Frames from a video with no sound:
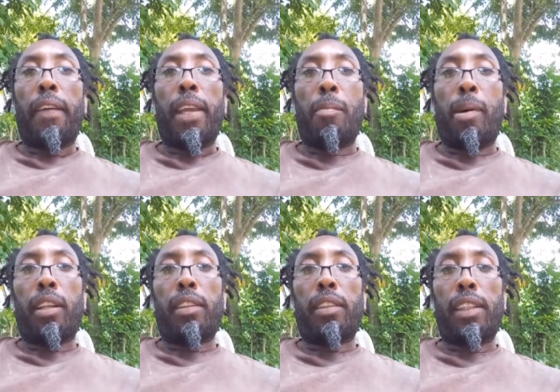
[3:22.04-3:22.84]
Yeah,
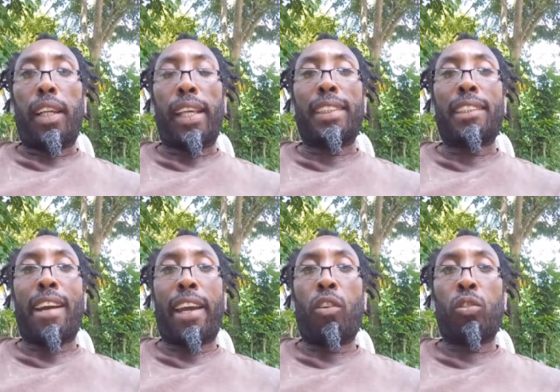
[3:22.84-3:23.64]
man. And you say
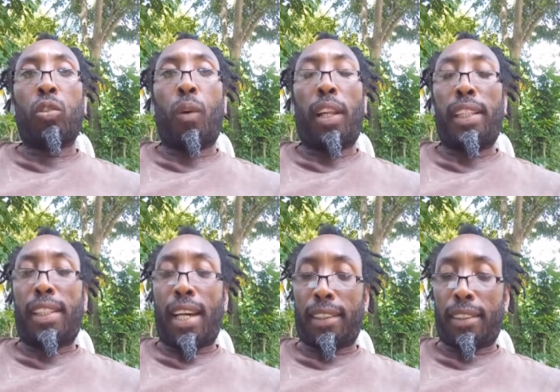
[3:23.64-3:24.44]
right now to do a
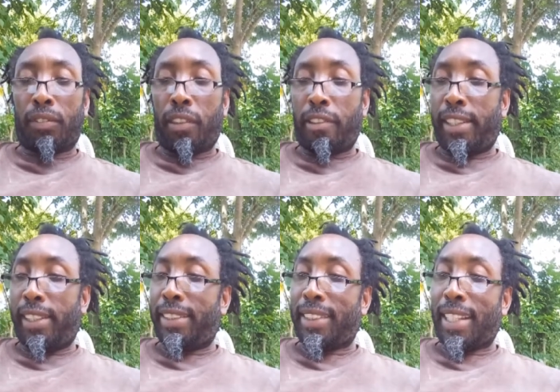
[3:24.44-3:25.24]
detox, very
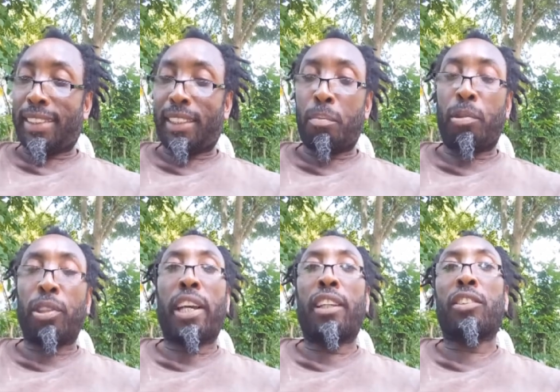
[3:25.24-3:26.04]
easy and simple. You
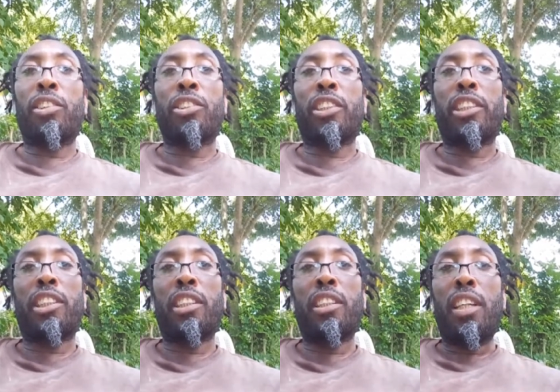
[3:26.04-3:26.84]
can search your
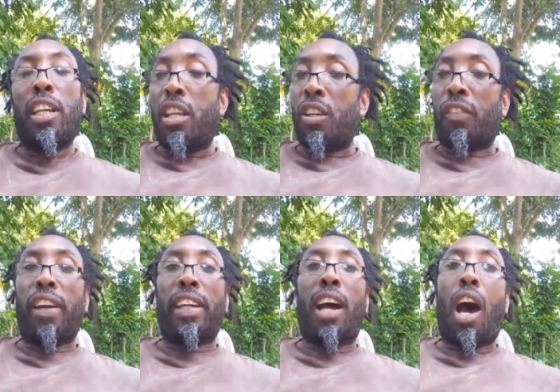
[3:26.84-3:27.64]
kitchen you
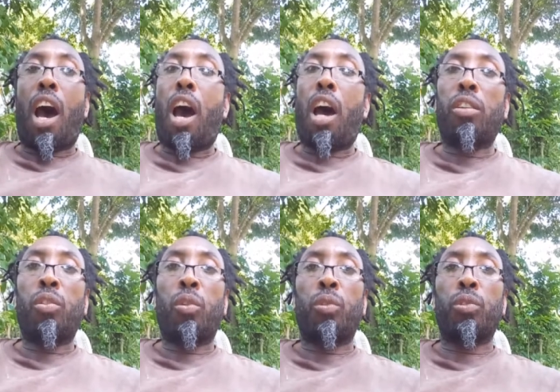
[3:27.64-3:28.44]
find all
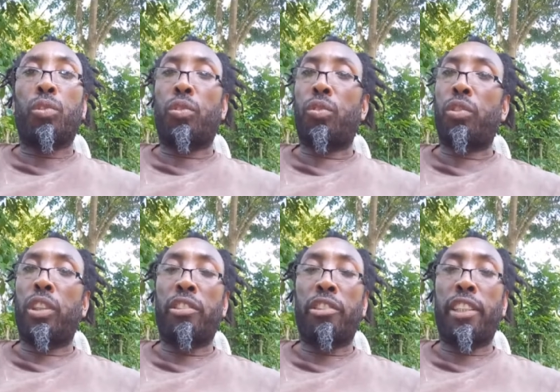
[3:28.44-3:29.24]
those
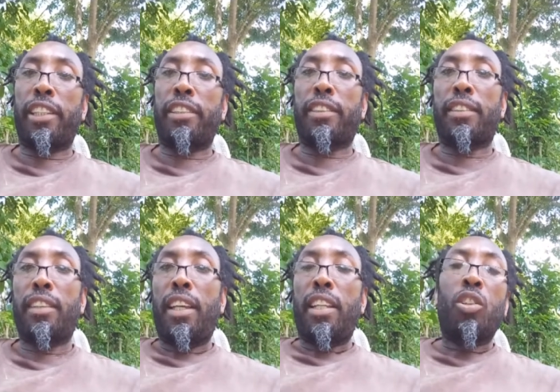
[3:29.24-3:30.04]
ingredients
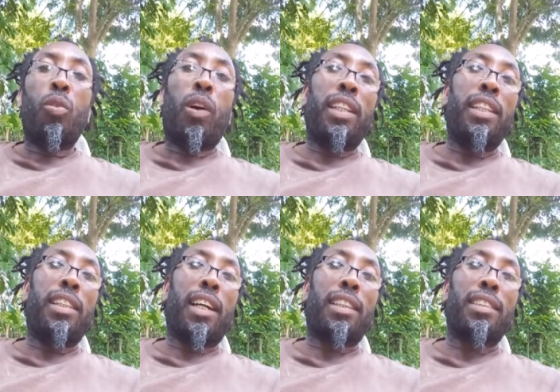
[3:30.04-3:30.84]
you do a
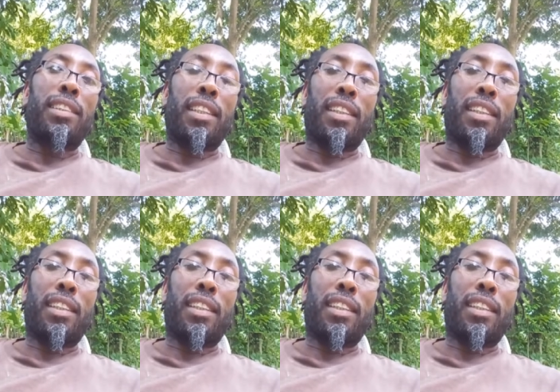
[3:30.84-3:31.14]
detox